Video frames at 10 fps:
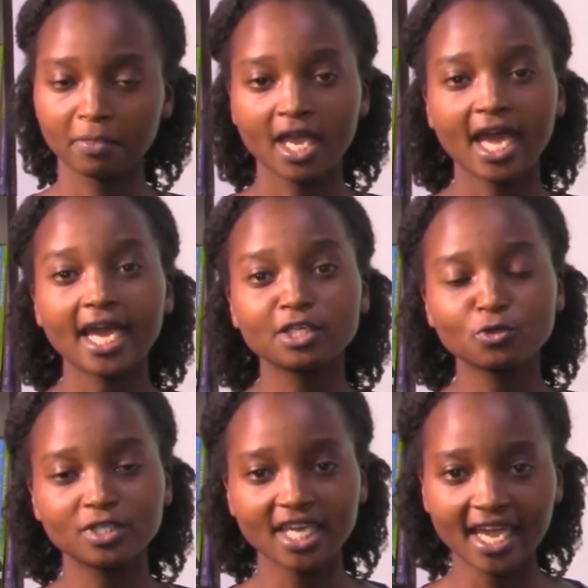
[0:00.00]
And
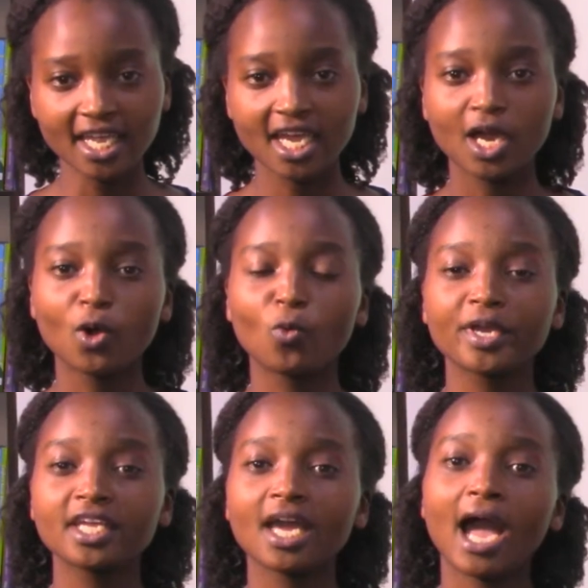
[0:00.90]
today,
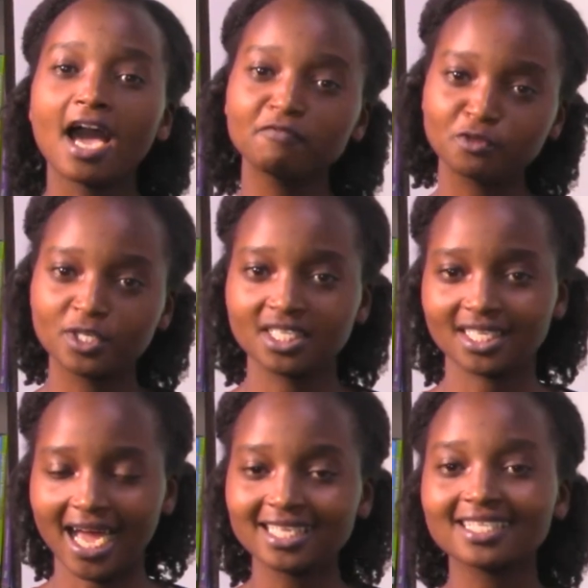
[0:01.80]
we have to discuss
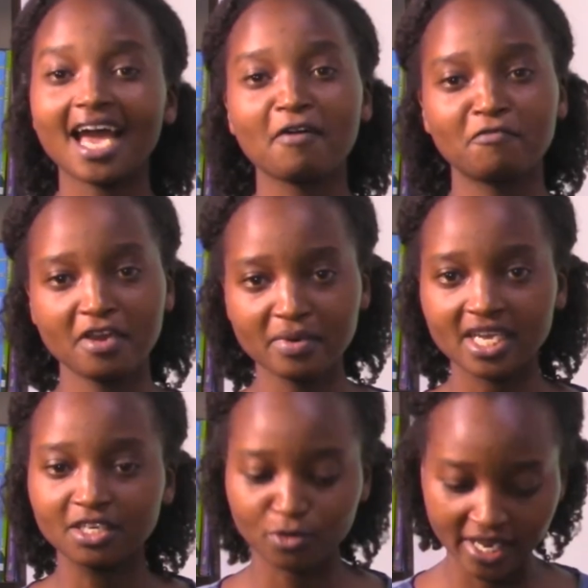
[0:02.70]
a very
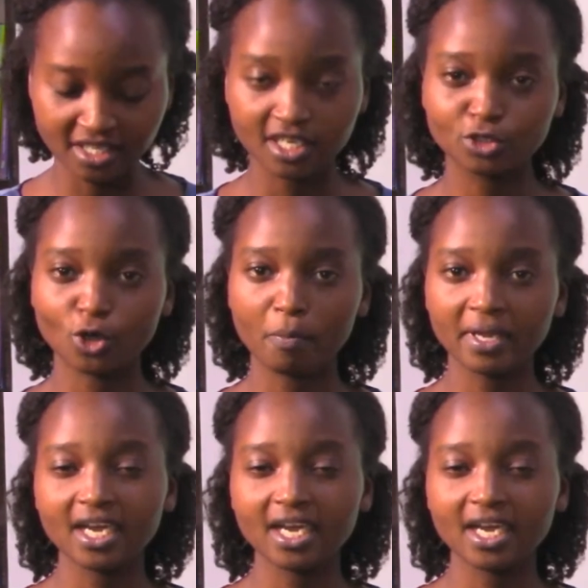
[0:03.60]
interesting topic